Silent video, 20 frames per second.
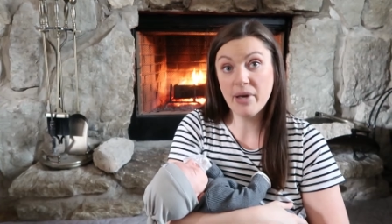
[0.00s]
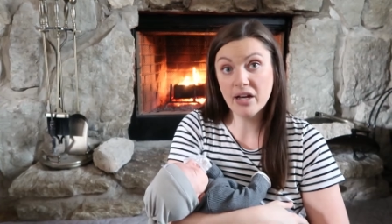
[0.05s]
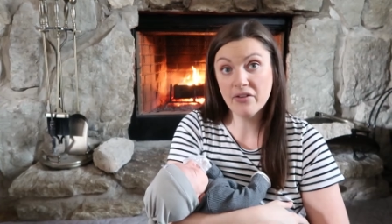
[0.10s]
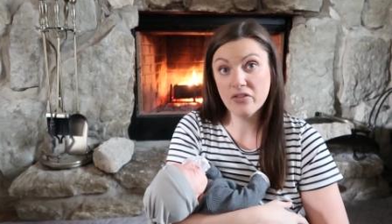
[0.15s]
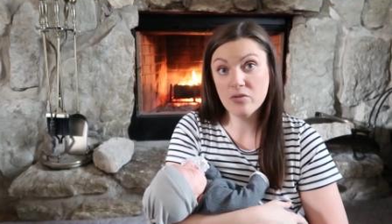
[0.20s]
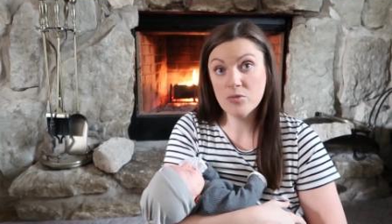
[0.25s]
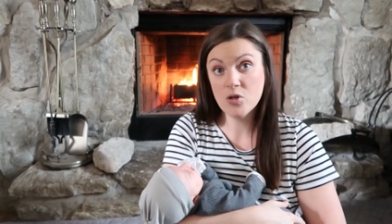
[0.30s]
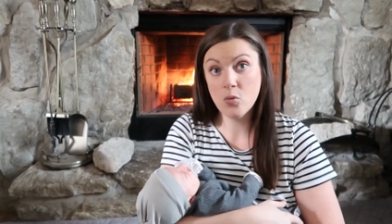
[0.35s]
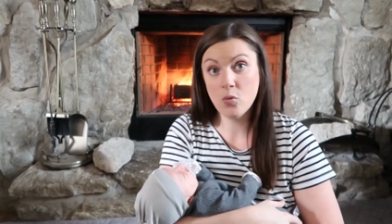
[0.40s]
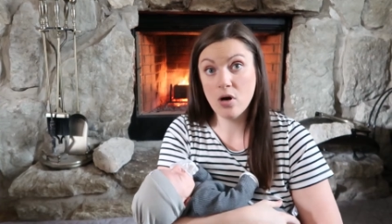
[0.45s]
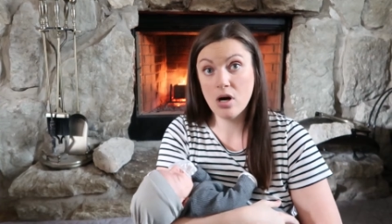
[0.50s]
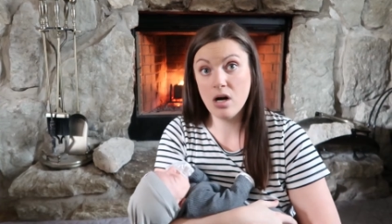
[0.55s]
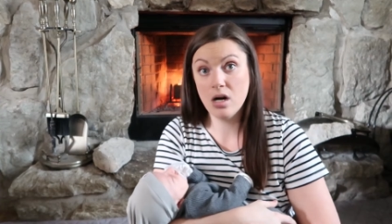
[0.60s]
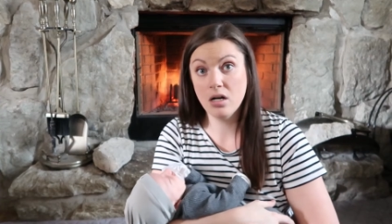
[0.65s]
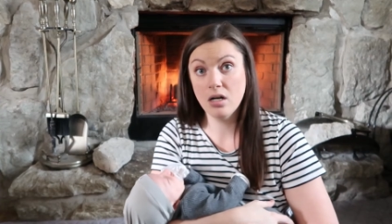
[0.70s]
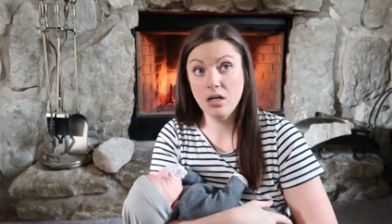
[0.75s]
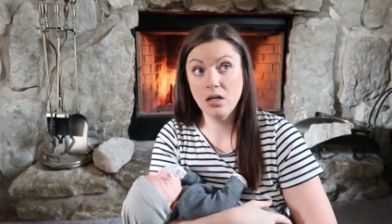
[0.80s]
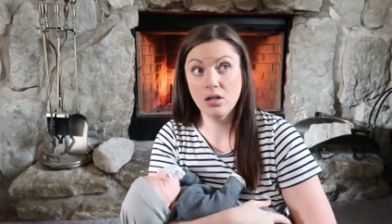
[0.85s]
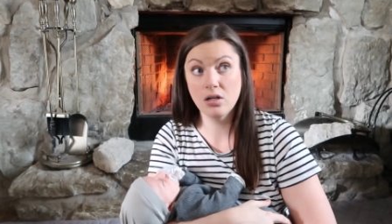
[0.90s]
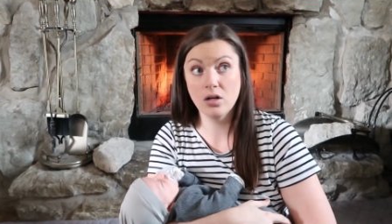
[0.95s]
back from the
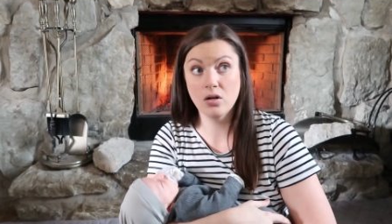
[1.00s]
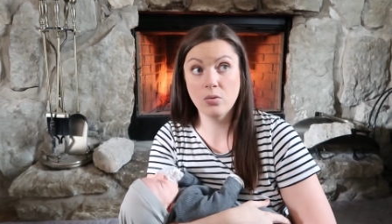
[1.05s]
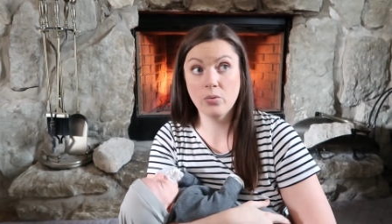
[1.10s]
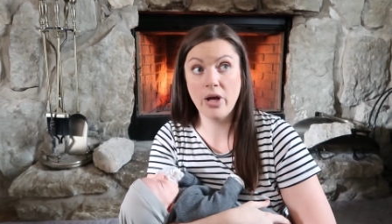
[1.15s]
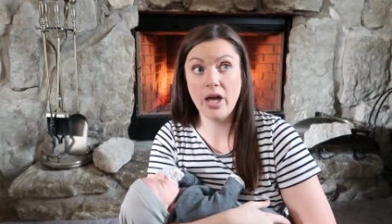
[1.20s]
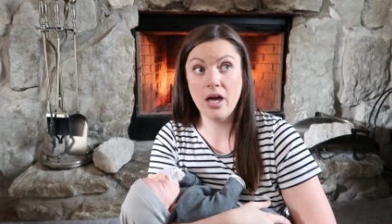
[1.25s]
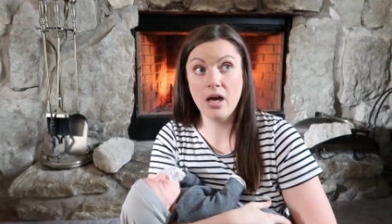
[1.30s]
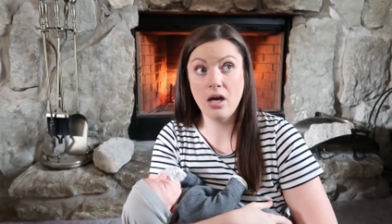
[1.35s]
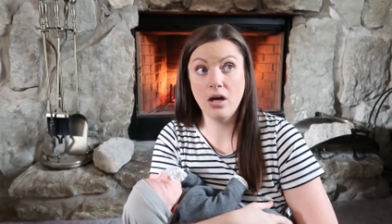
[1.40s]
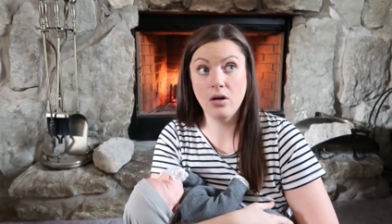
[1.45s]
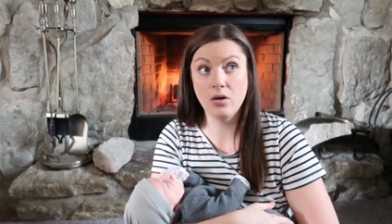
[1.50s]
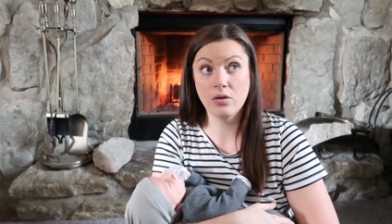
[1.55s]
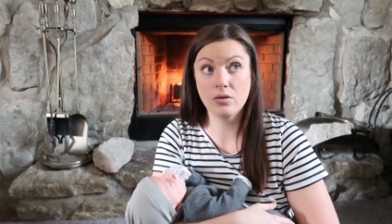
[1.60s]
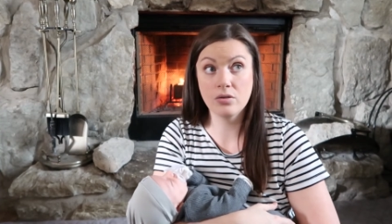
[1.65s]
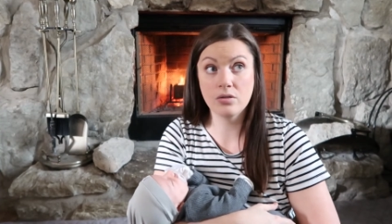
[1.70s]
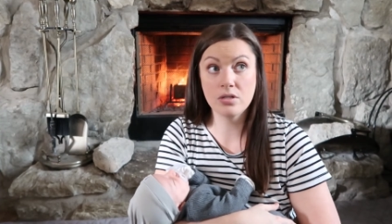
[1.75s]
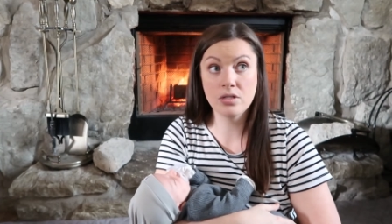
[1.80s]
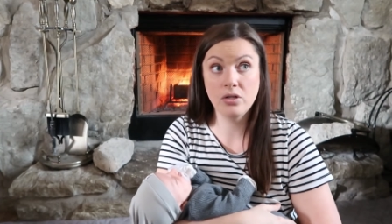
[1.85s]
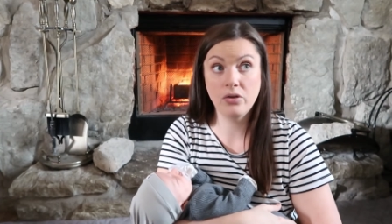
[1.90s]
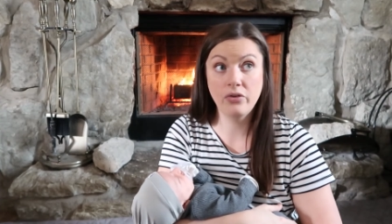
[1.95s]
walk
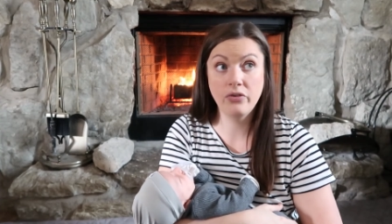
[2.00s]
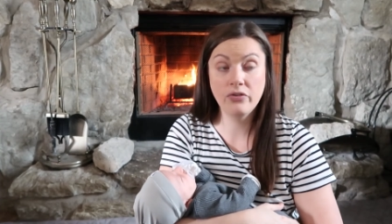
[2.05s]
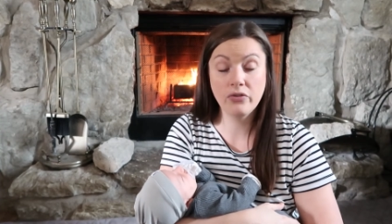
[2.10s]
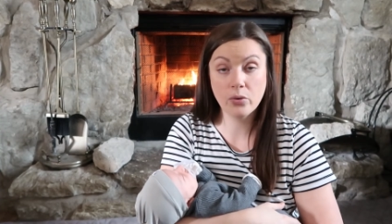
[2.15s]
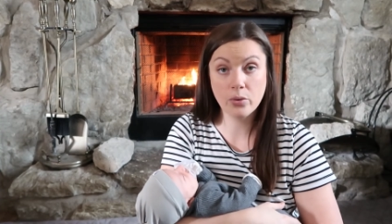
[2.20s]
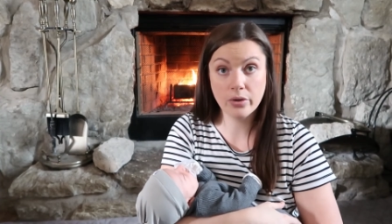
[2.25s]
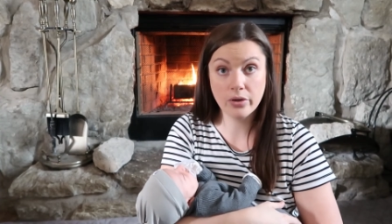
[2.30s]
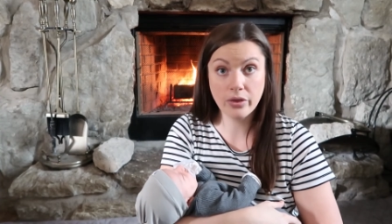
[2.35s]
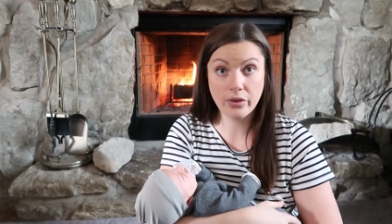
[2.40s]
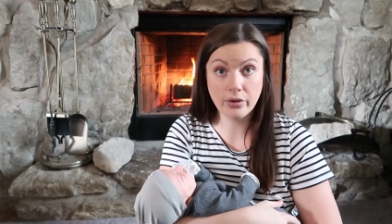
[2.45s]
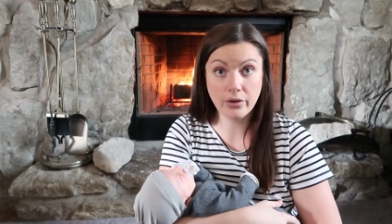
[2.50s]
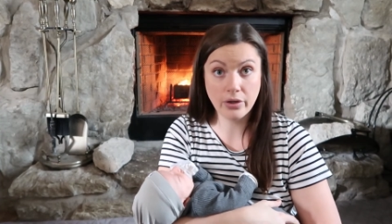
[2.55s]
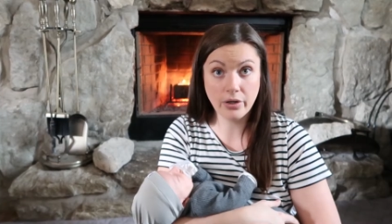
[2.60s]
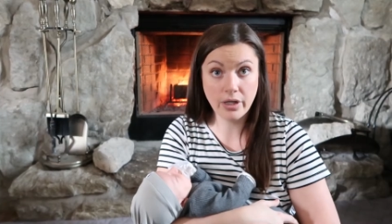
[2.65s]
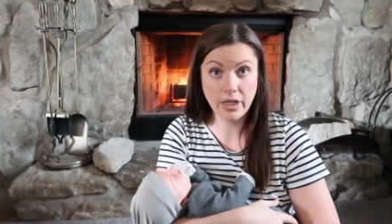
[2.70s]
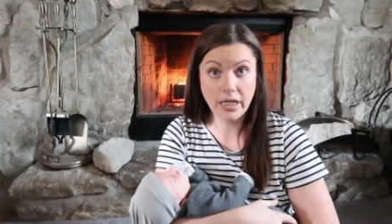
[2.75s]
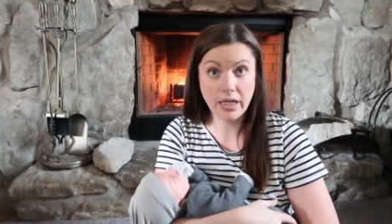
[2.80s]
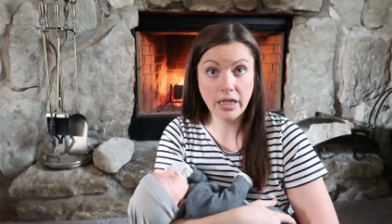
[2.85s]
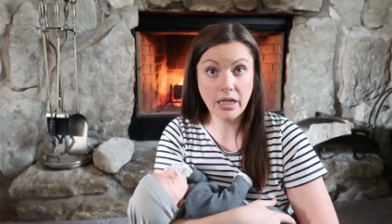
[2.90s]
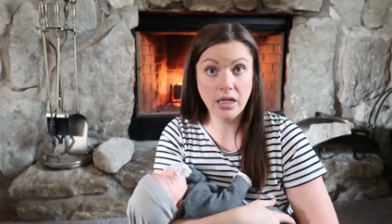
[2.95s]
around
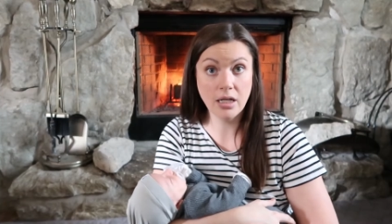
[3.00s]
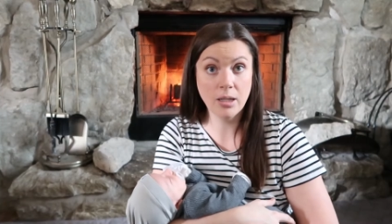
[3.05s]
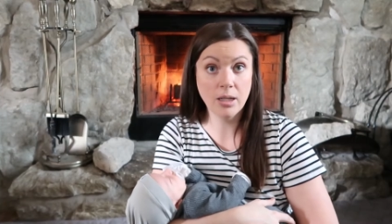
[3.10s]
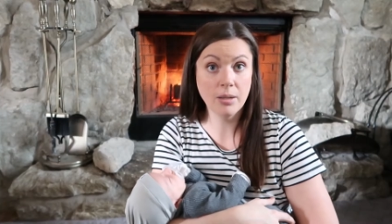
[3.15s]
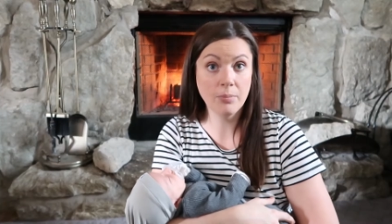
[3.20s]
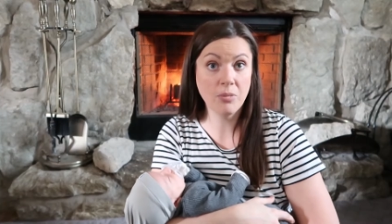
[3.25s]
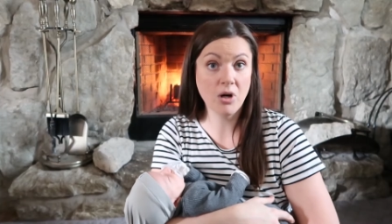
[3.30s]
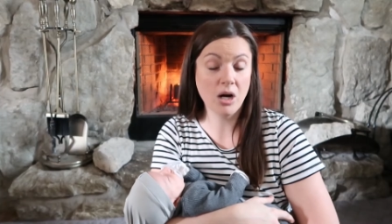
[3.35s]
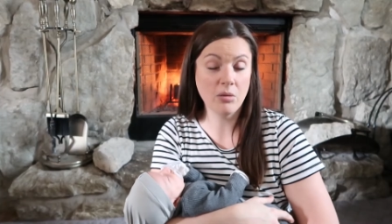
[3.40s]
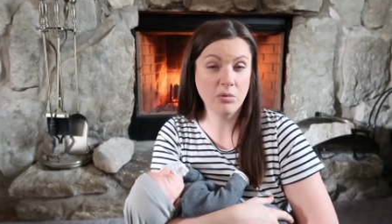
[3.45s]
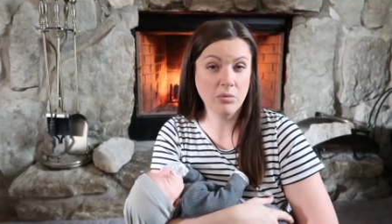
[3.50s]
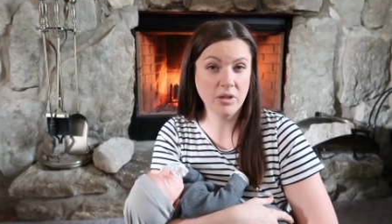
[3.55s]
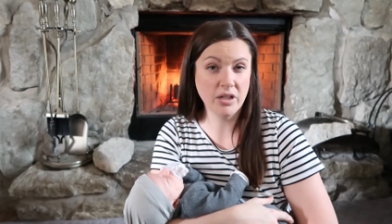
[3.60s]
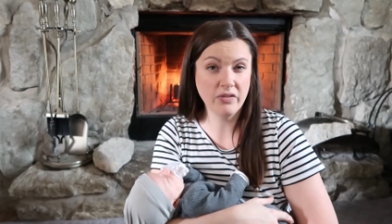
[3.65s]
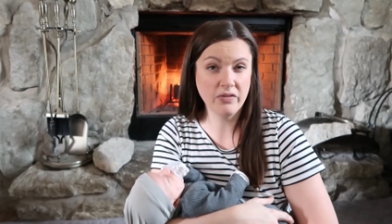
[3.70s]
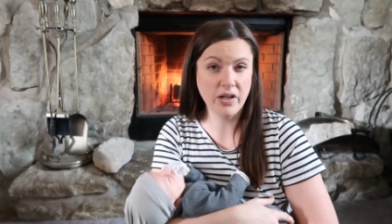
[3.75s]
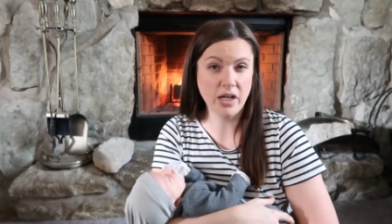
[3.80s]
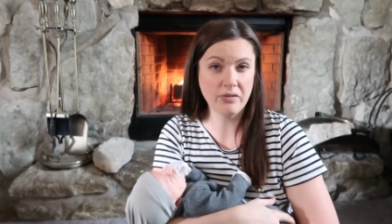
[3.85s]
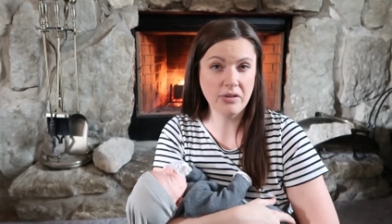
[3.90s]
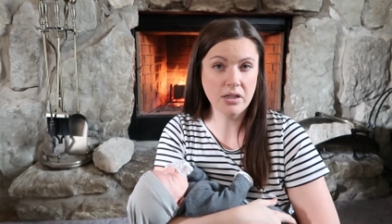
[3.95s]
4.30, probably
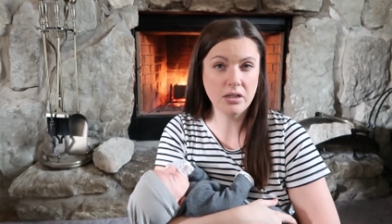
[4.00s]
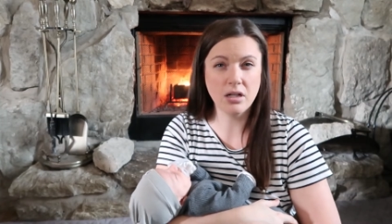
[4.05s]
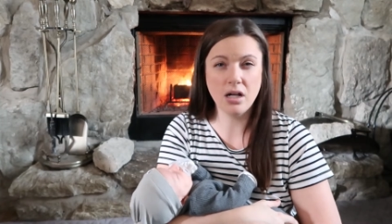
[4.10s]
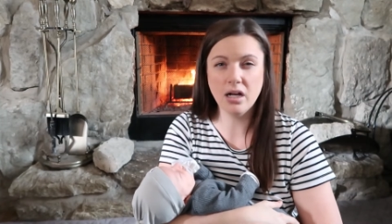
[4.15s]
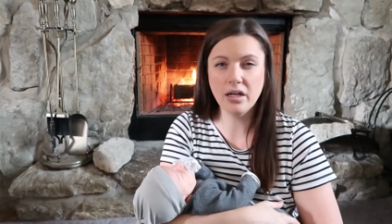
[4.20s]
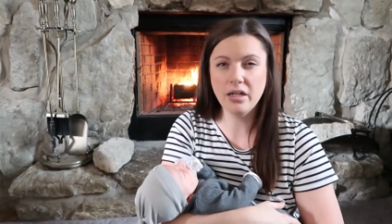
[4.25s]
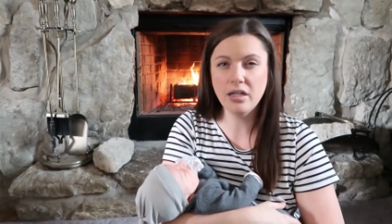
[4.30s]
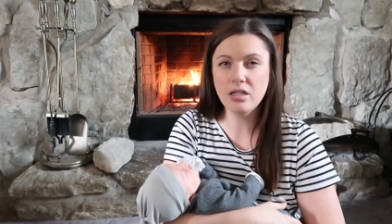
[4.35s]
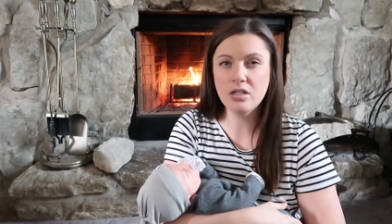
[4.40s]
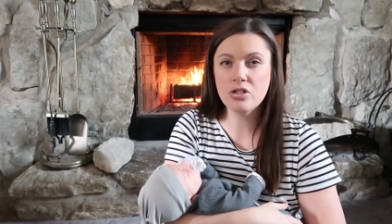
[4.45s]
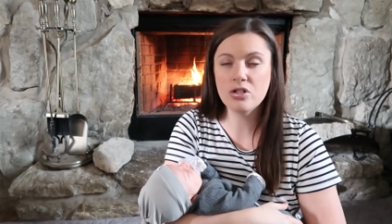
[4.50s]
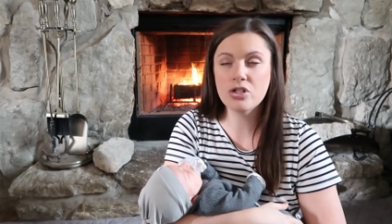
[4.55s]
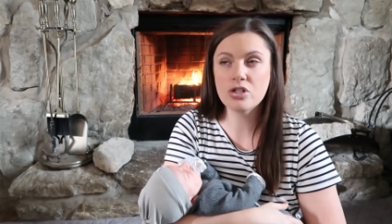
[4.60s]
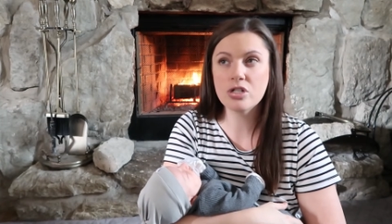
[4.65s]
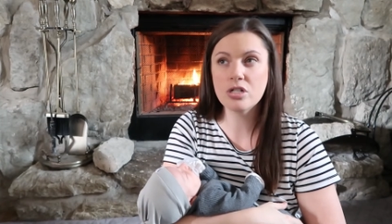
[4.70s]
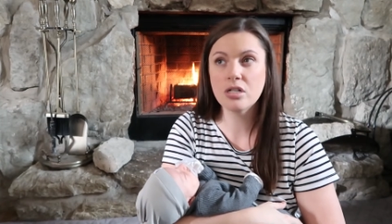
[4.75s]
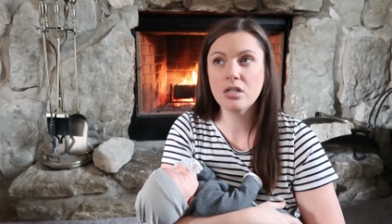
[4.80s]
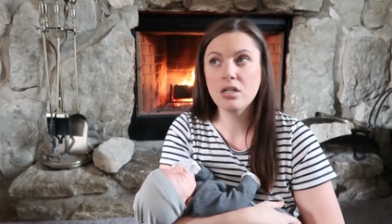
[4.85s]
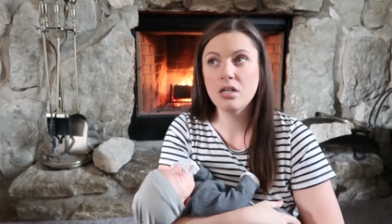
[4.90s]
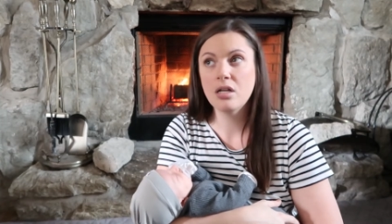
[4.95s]
5
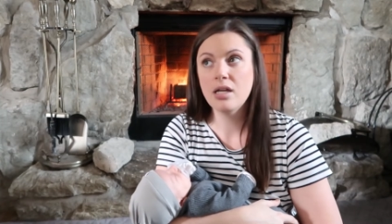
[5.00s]
o'clock-ish,